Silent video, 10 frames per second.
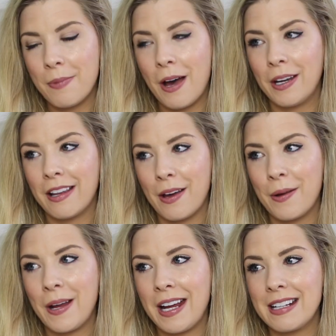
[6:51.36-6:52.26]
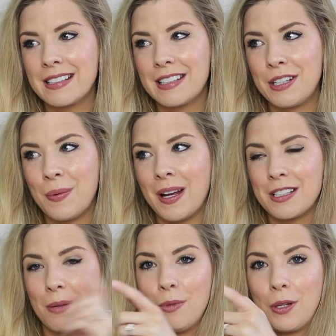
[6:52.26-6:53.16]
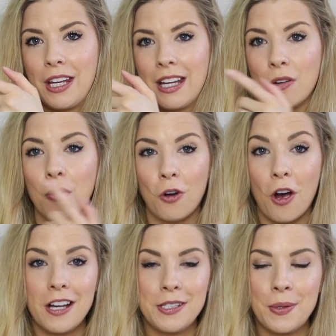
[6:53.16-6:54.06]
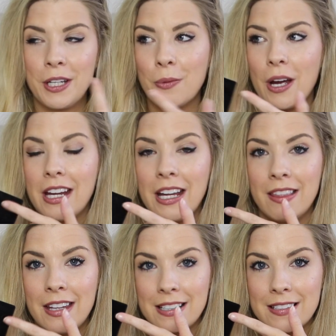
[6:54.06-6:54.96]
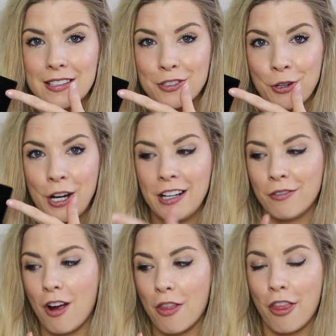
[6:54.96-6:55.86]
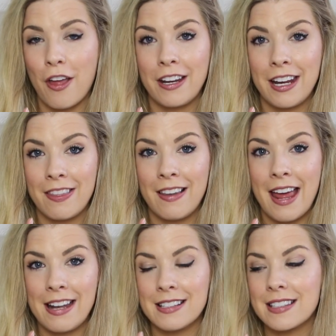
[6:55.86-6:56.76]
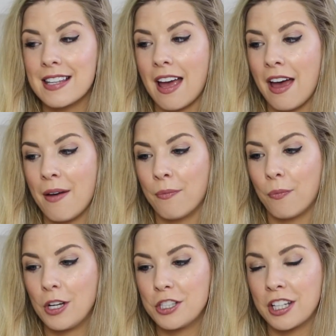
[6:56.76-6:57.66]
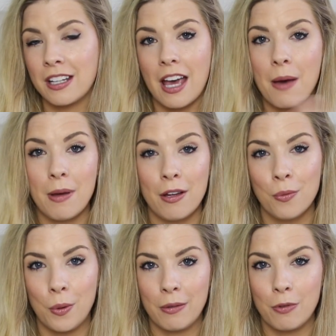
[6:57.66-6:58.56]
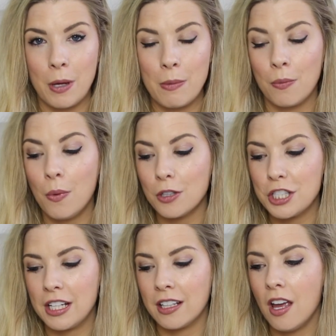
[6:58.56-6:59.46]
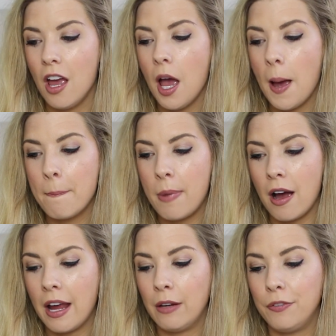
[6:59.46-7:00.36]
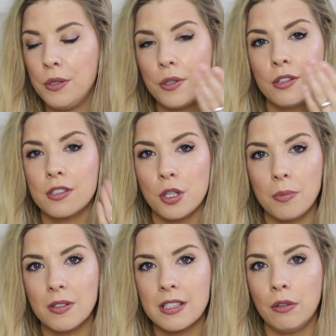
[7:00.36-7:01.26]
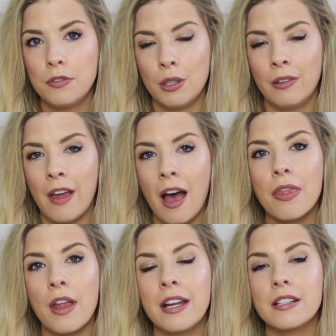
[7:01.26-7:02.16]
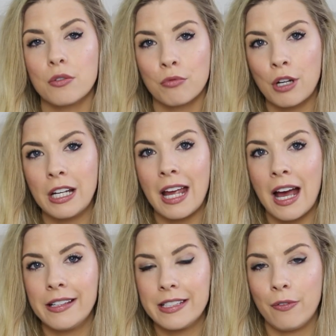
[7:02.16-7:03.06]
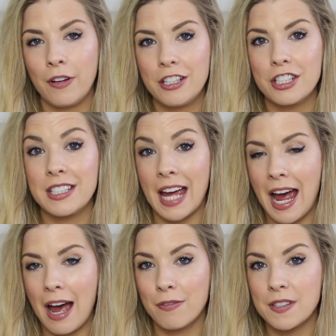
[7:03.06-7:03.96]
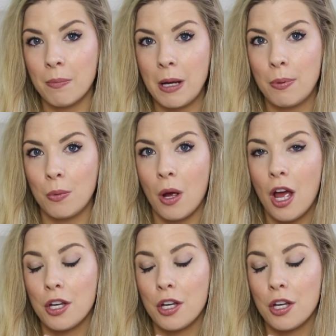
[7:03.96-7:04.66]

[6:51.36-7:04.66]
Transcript: about it though is you end up looking, or I do anyway, in this screen rather than in the lens, which can get a bit annoying for people watching. But if you can stop yourself doing that, then it's a really handy feature to have. Some people